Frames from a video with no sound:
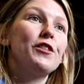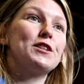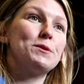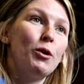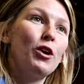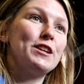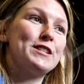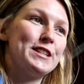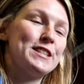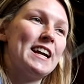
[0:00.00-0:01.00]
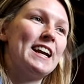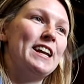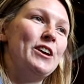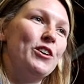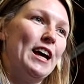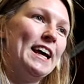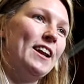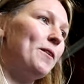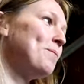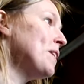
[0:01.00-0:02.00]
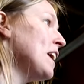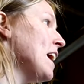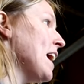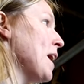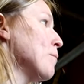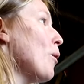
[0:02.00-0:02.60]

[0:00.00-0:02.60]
the smallest distillery on Islay.